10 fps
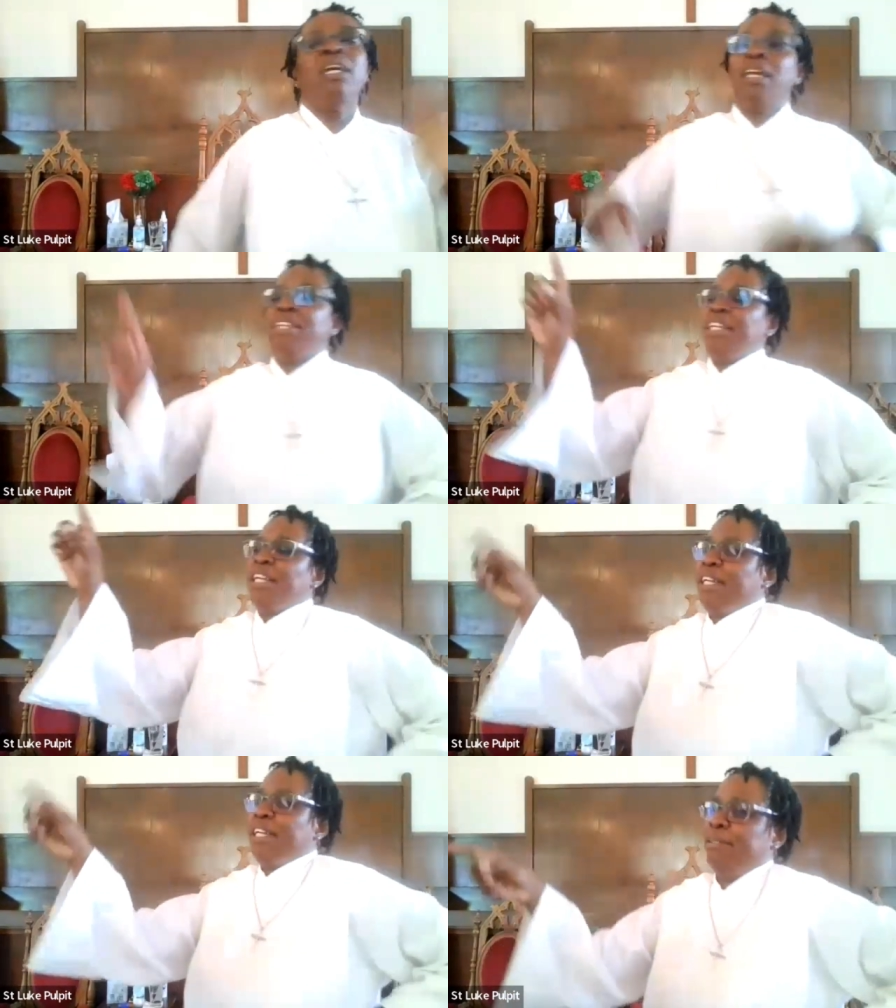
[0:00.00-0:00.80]
And then
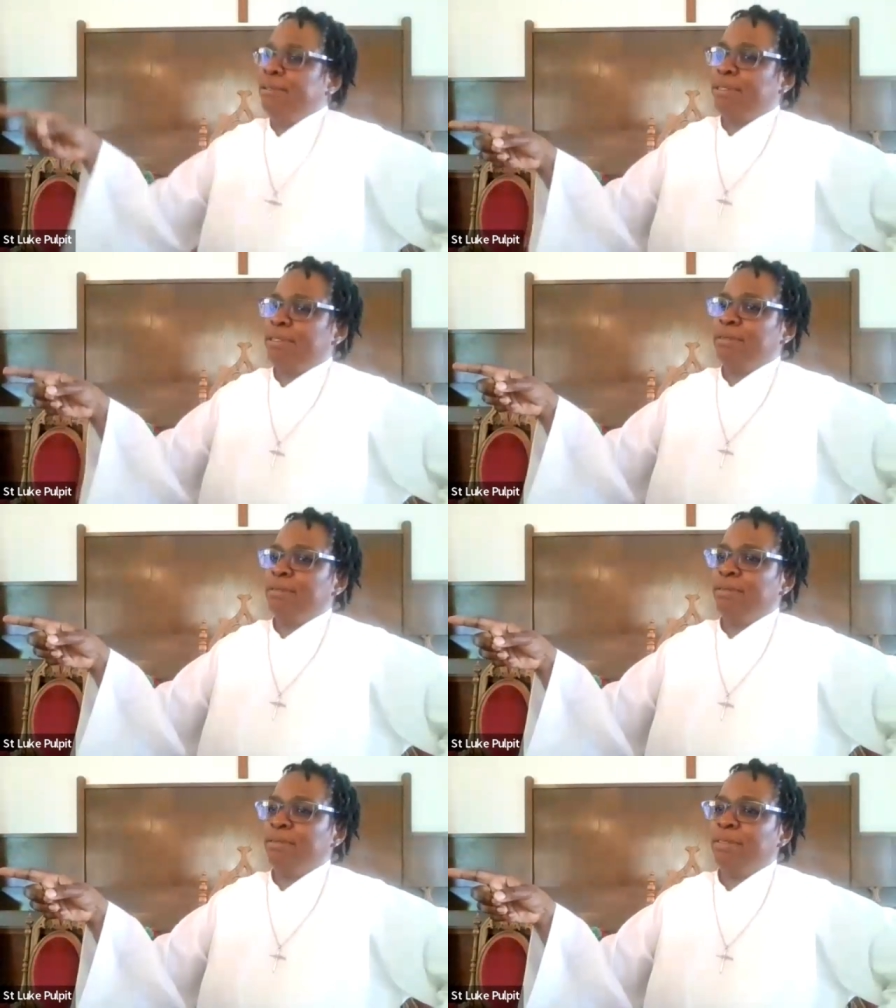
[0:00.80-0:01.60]
he heals.
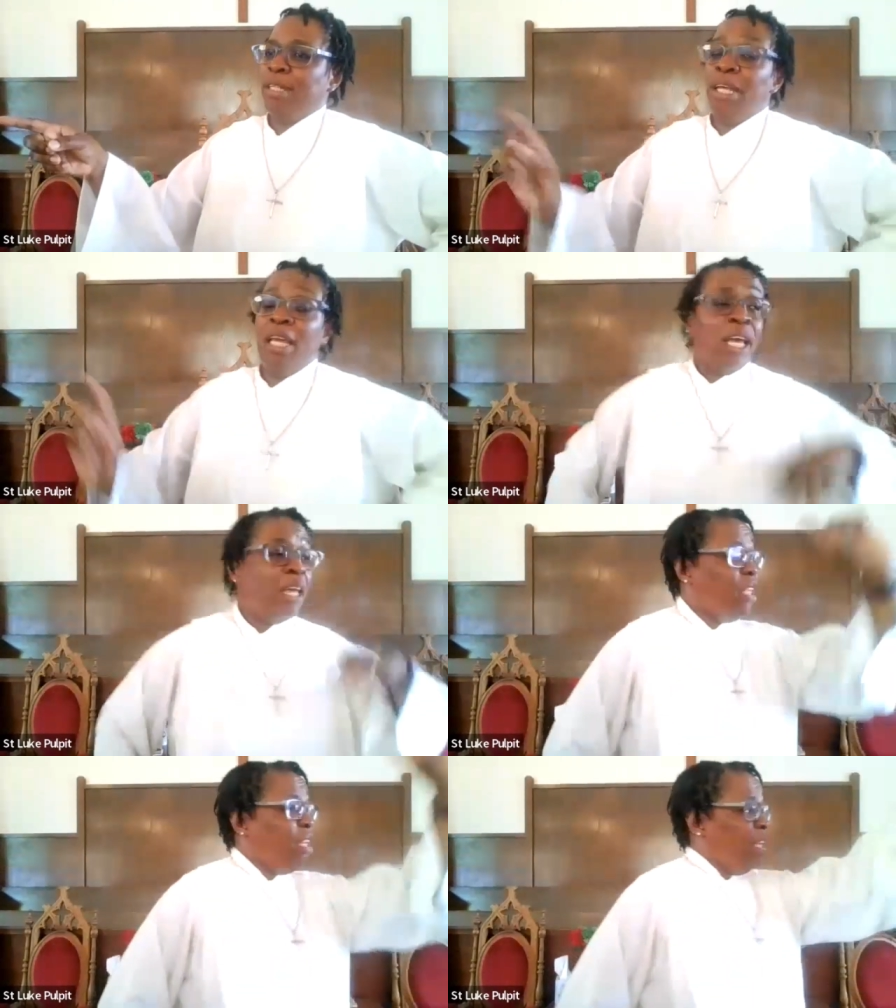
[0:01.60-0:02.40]

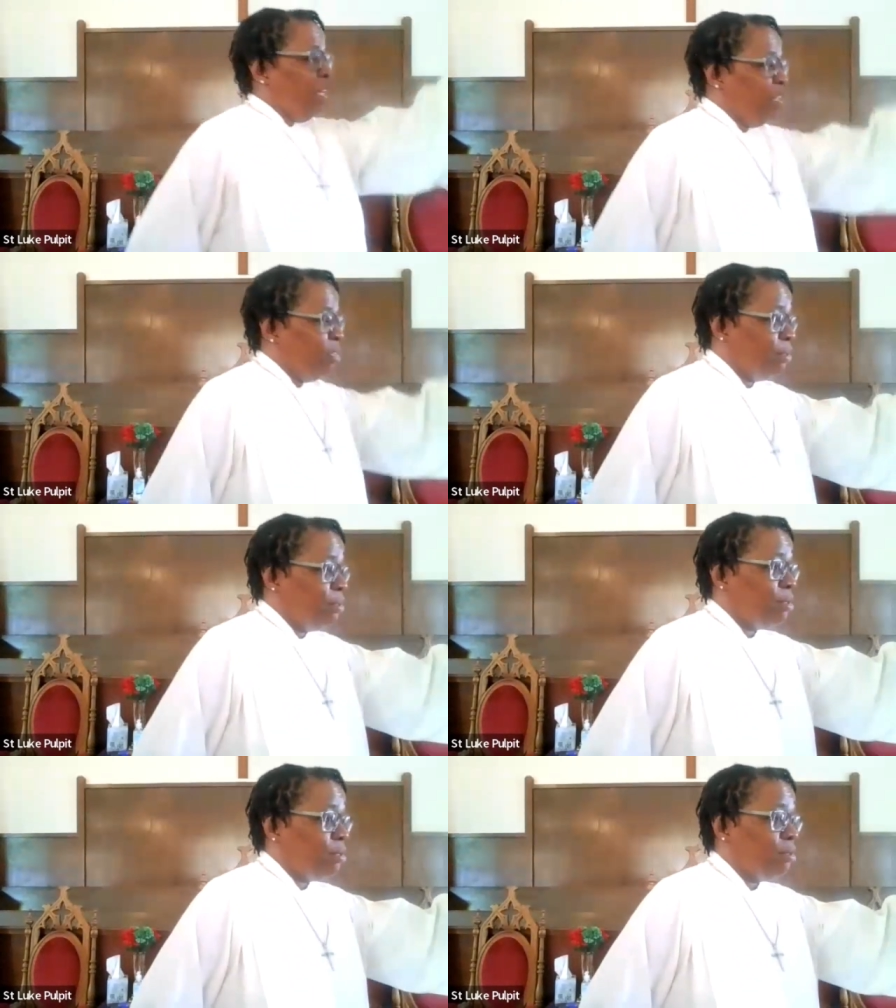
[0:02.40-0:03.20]
And then he
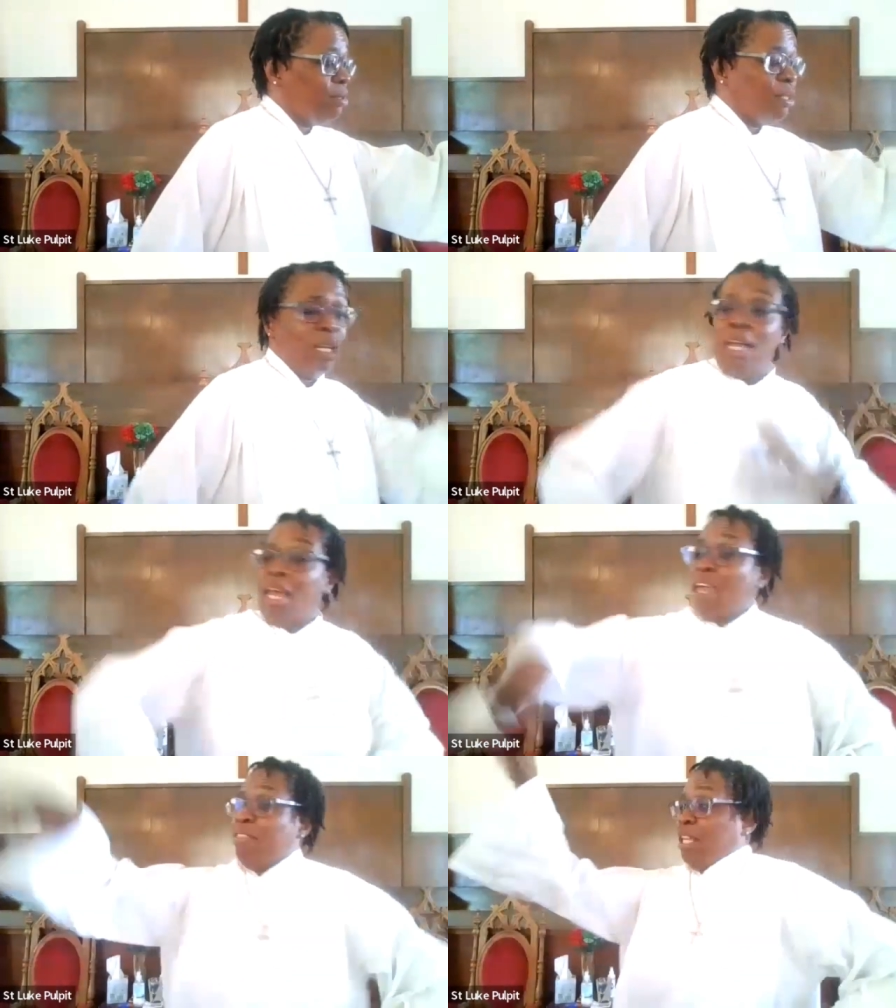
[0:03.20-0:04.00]
heals.
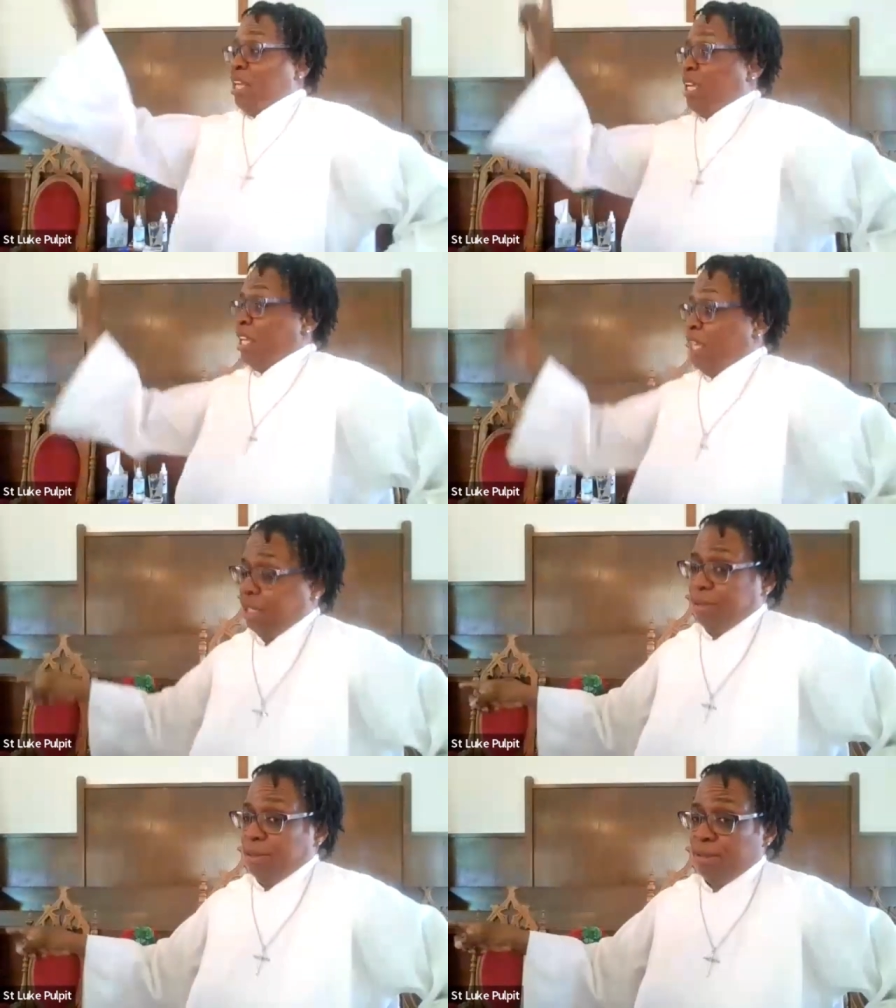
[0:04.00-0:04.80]
And then he
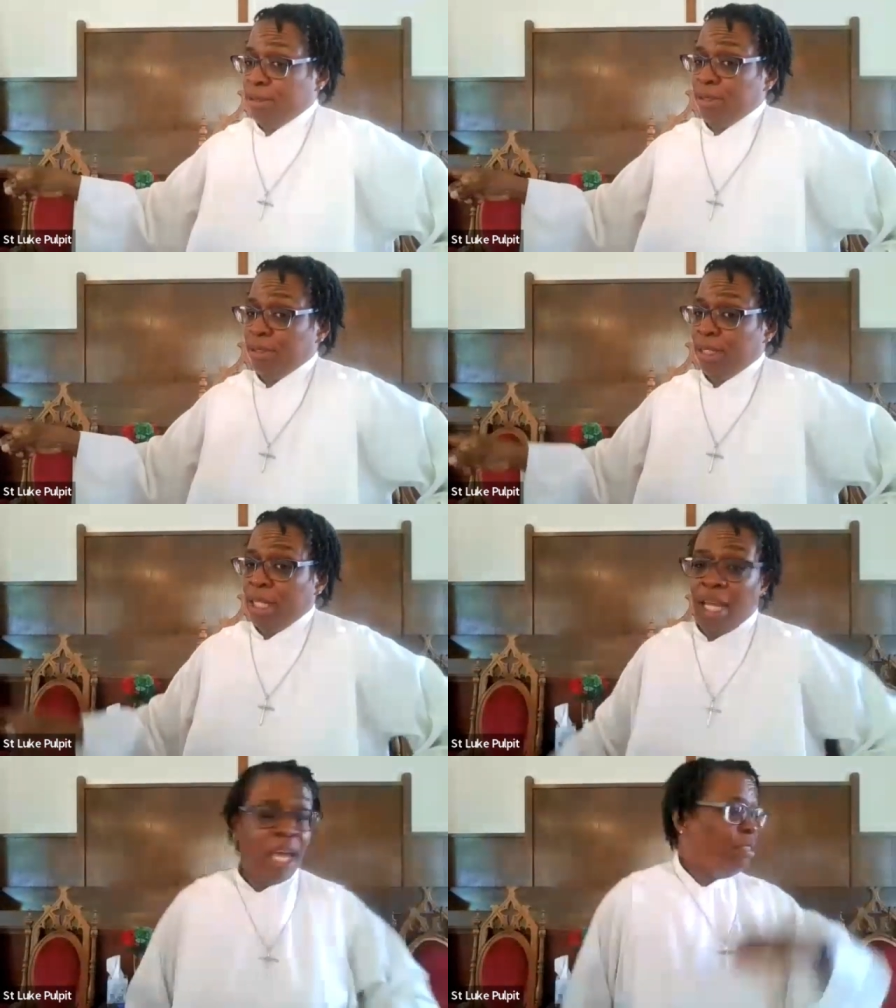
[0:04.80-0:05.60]
heals.
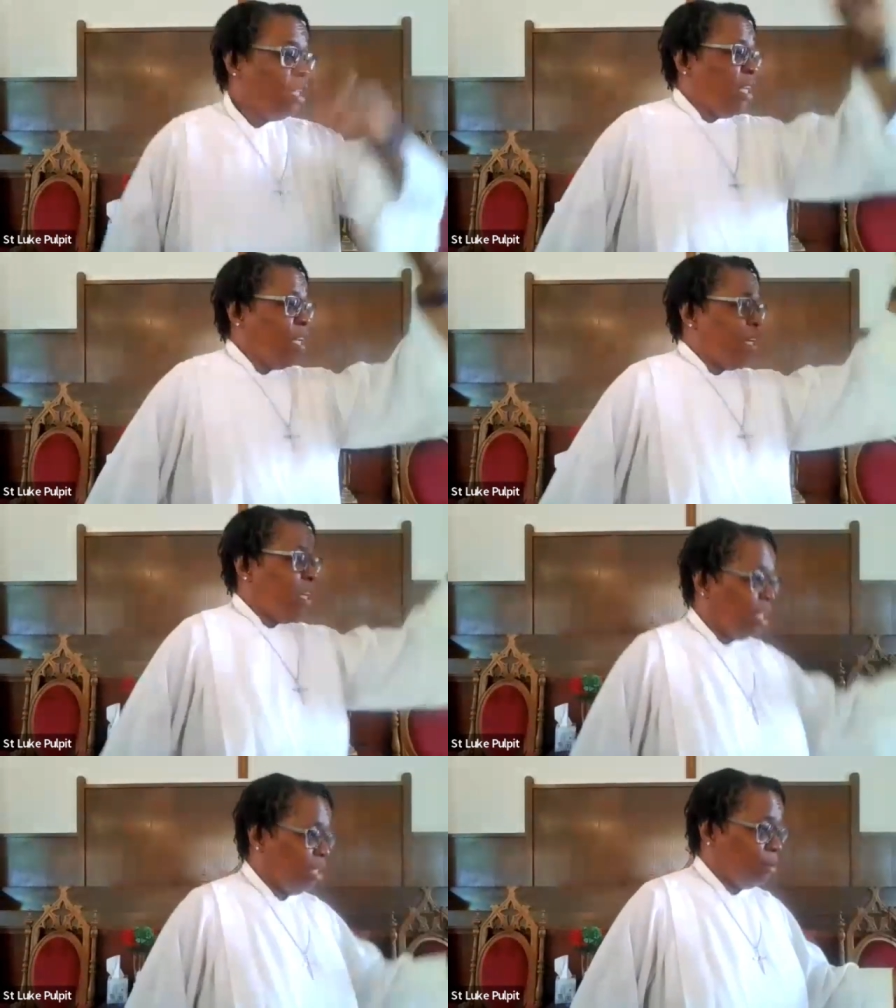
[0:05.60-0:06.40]
And then he
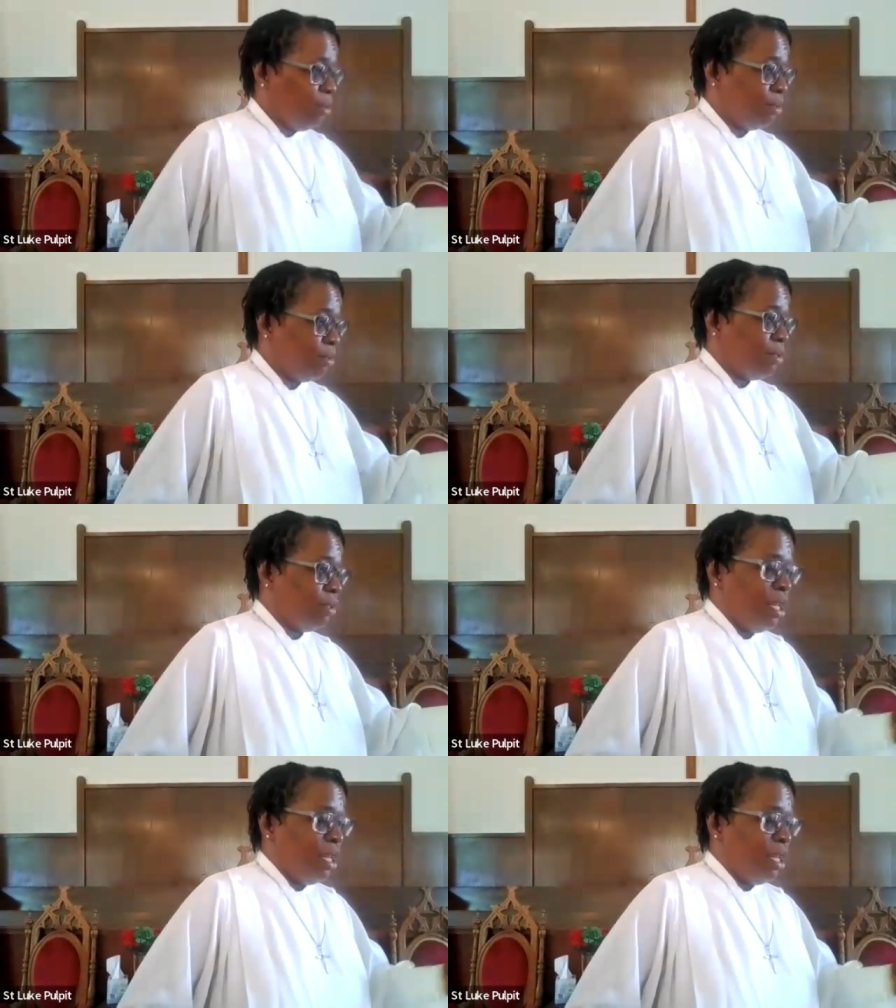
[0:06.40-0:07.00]
heals.